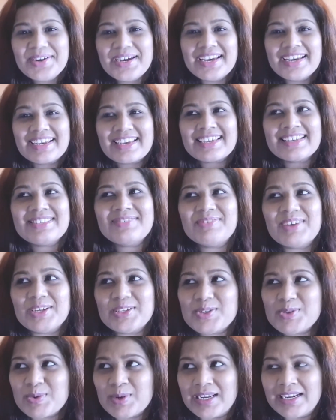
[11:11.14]
because my
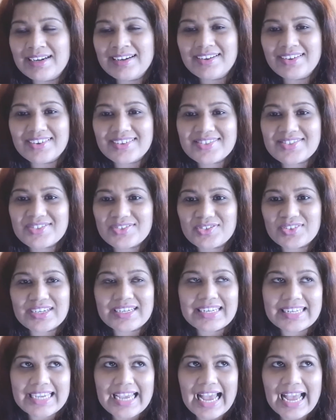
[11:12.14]
twin looks
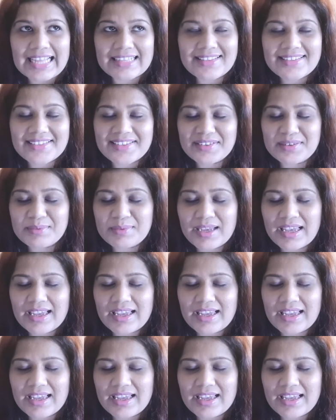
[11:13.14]
really handsome.